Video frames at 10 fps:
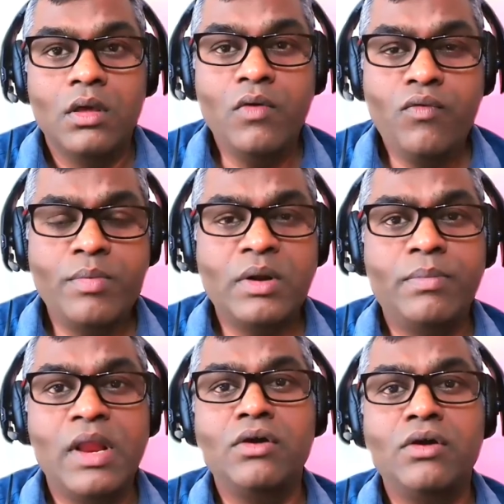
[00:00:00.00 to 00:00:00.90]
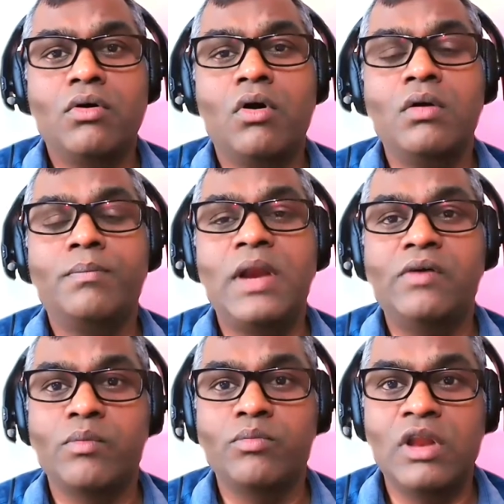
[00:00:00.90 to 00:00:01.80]
If you've been applying on
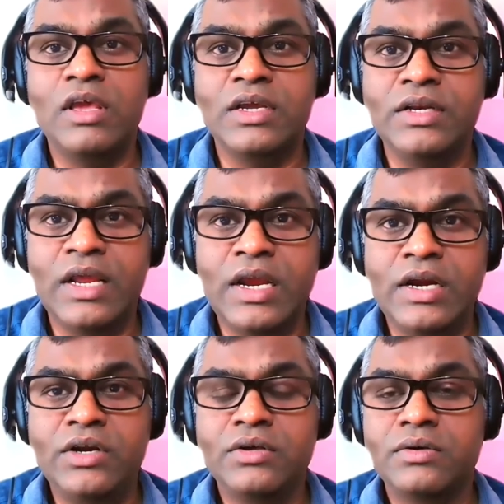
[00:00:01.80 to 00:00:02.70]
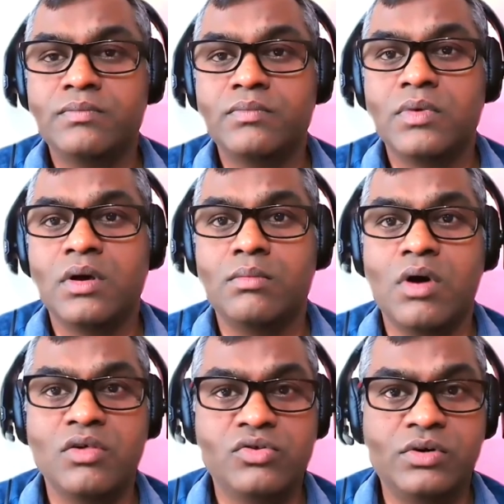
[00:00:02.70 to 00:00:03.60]
platforms like Indeed,
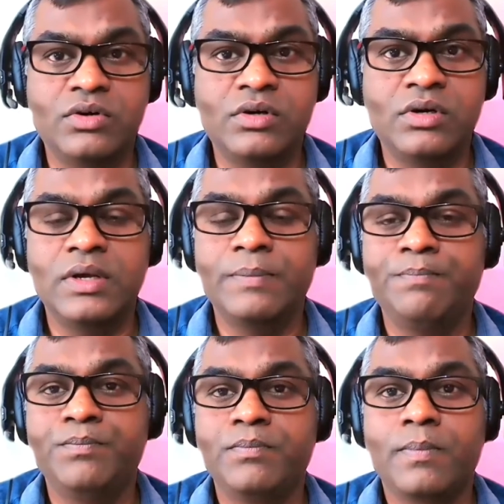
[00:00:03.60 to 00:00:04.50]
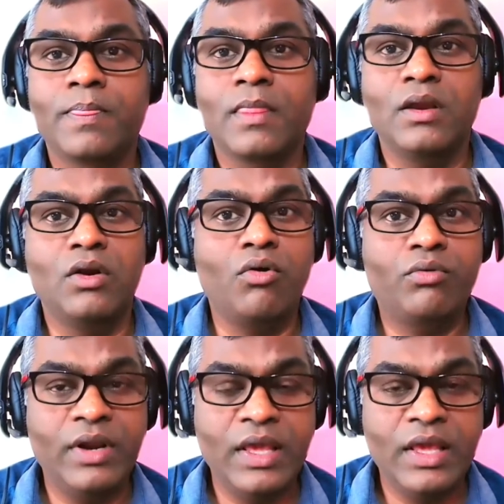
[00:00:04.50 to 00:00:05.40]
Monster,
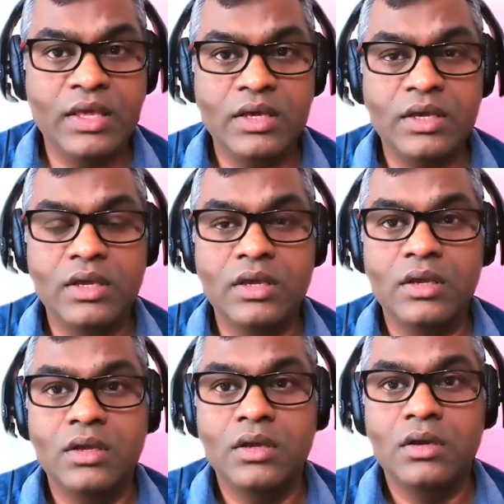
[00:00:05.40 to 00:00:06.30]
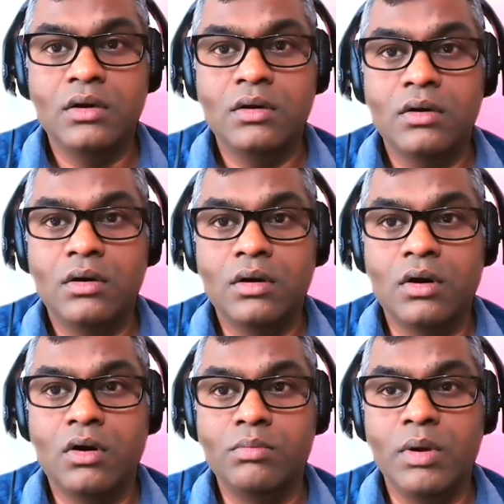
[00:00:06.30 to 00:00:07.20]
Naukri,
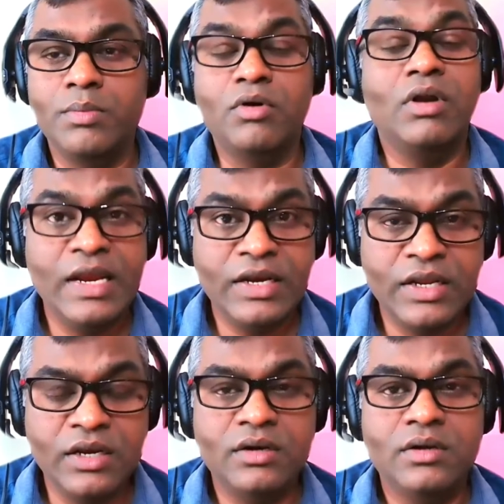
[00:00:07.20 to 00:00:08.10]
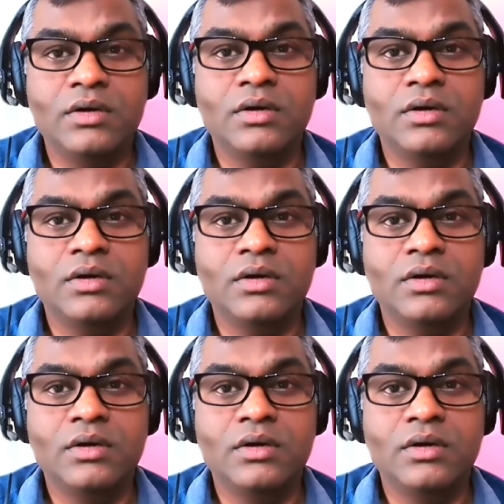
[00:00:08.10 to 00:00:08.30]
or maybe on LinkedIn,